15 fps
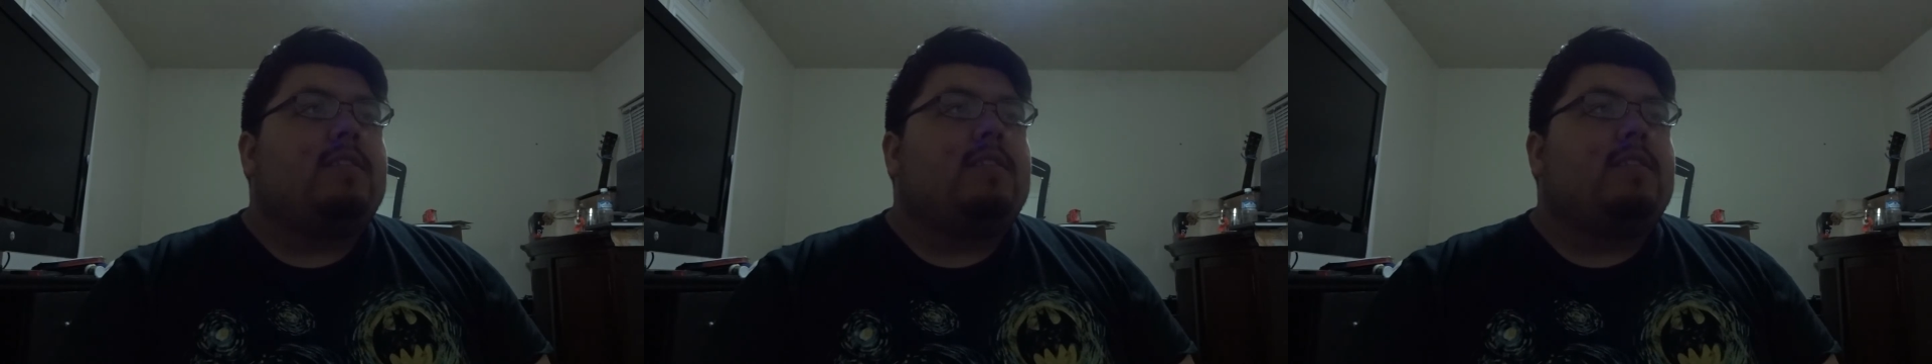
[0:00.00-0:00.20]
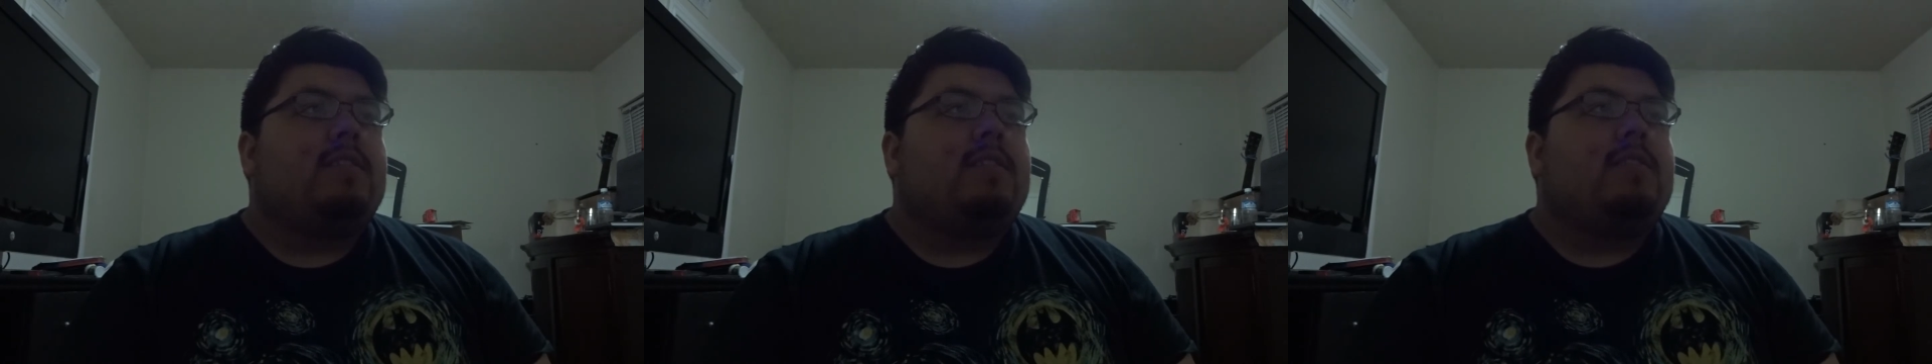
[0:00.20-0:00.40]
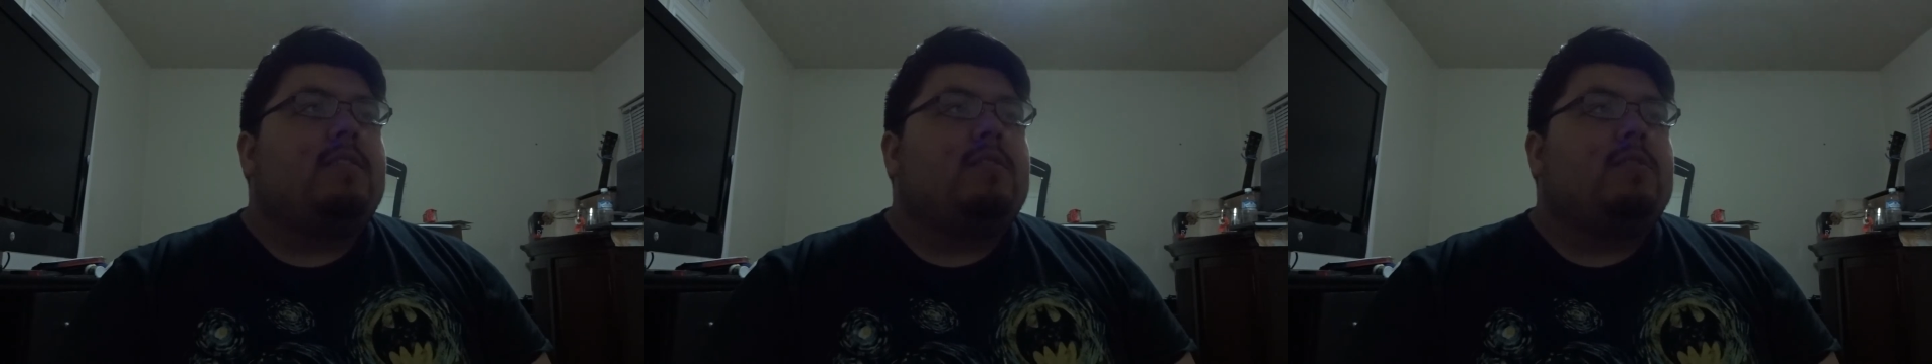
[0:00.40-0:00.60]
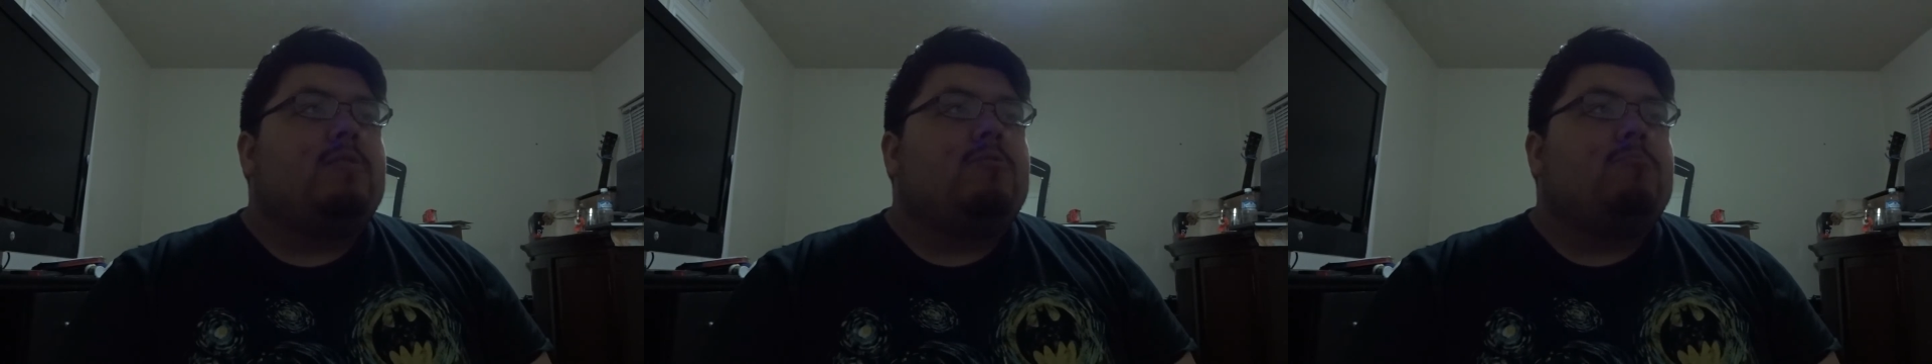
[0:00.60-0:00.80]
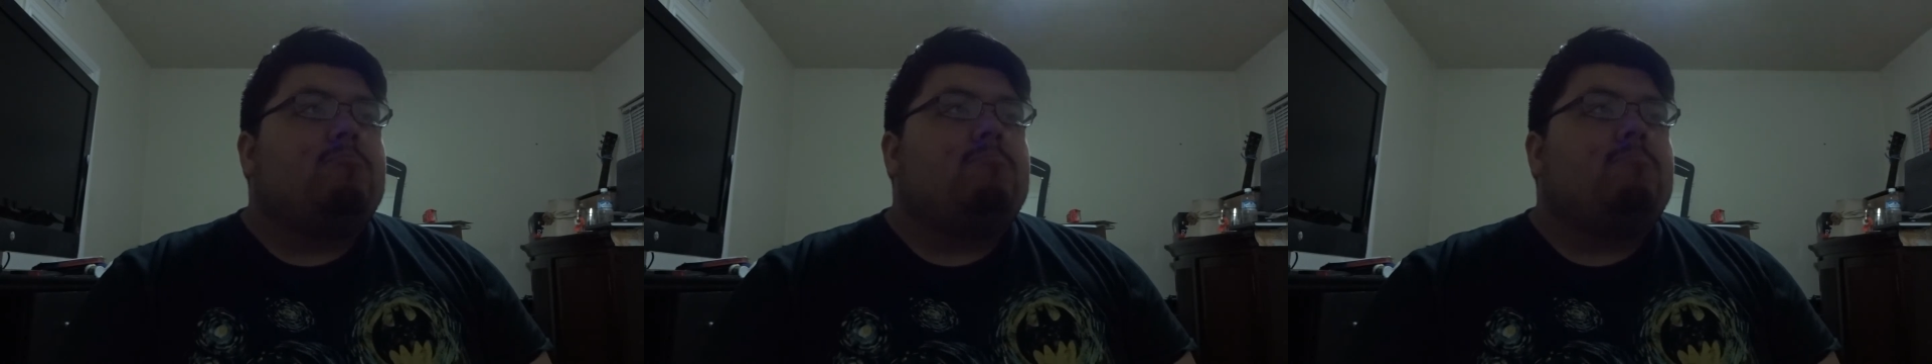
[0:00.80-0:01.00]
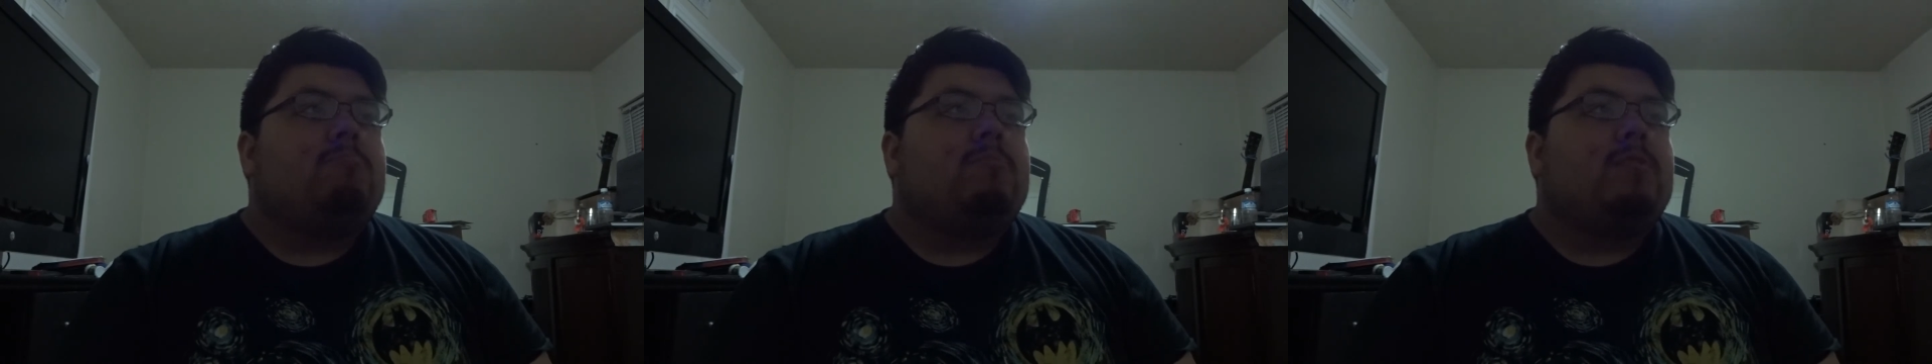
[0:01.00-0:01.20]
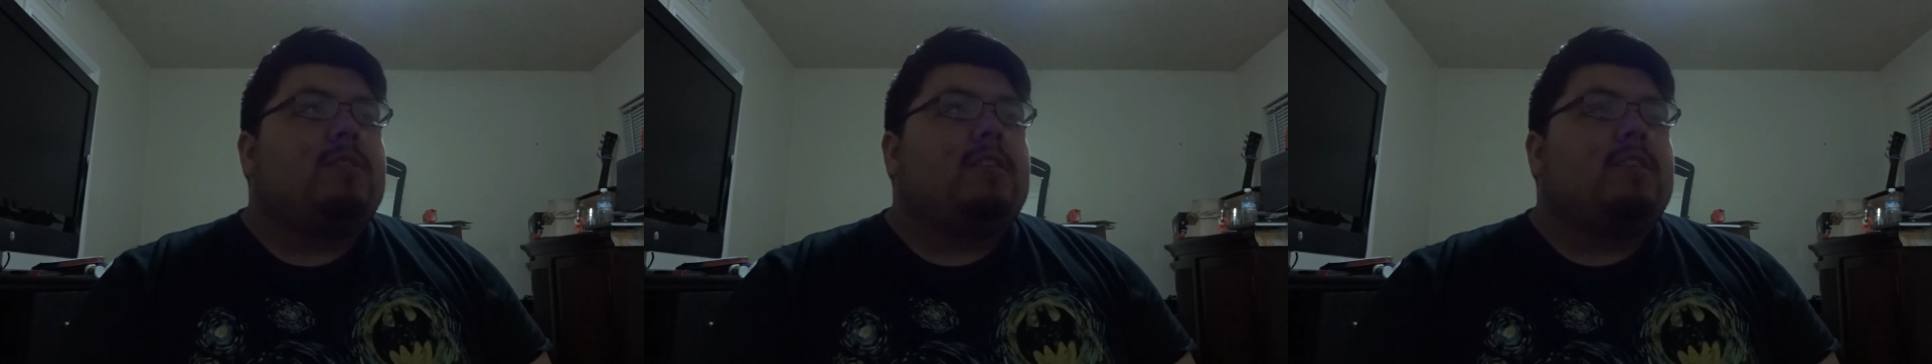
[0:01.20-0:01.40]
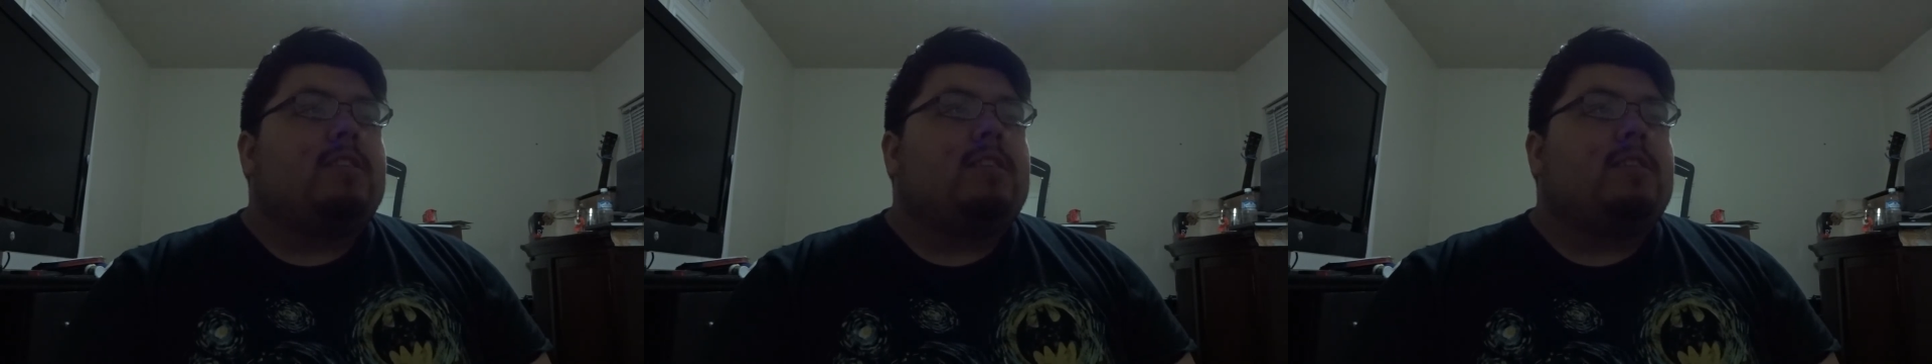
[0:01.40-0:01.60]
like
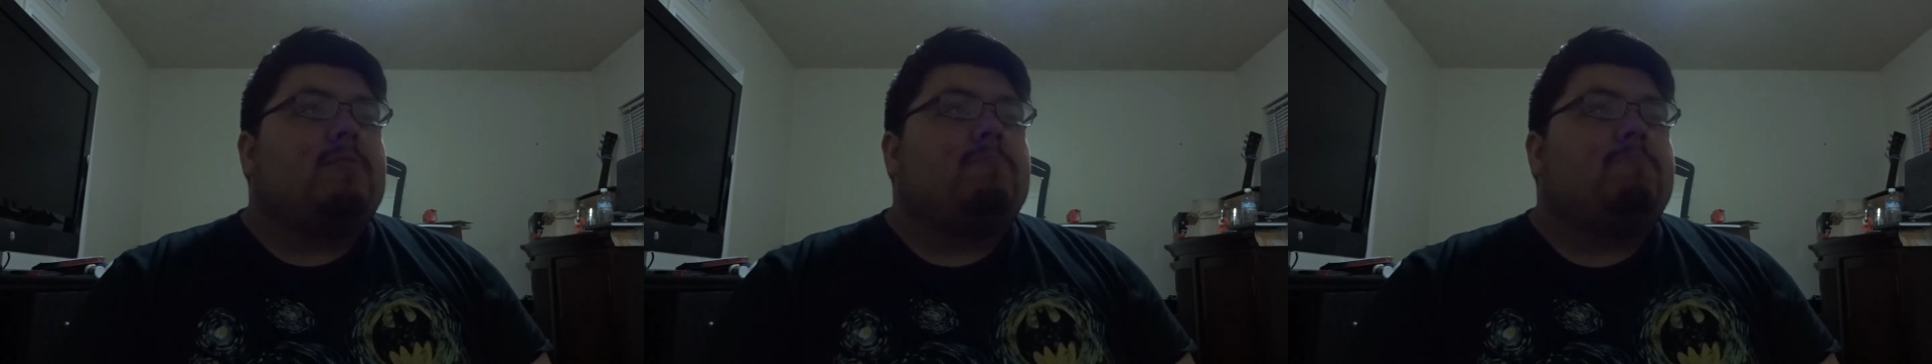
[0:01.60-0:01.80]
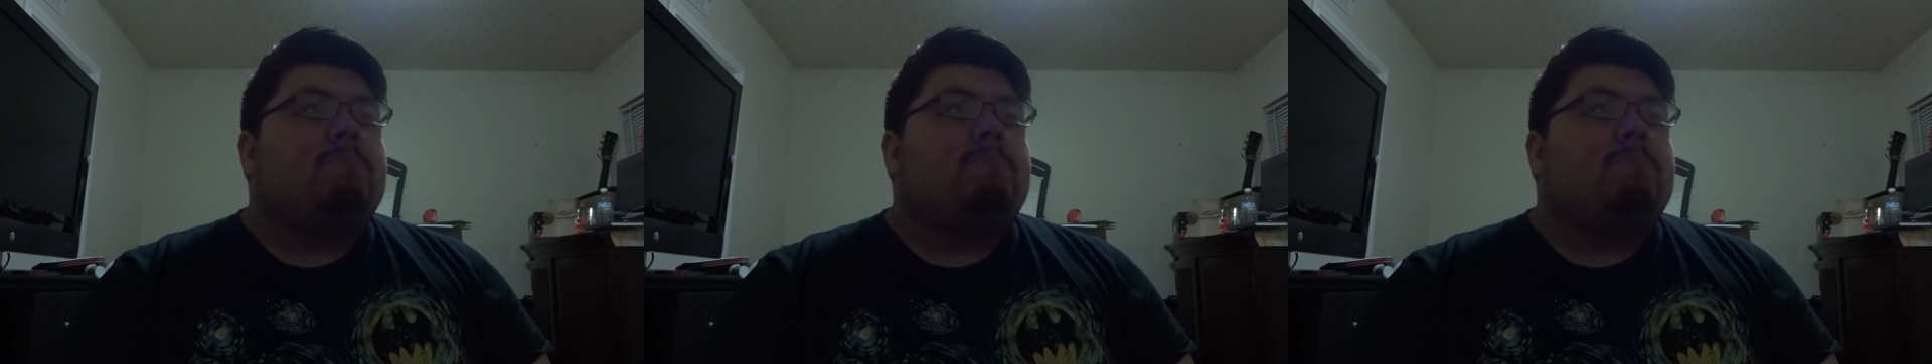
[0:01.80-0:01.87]
I said,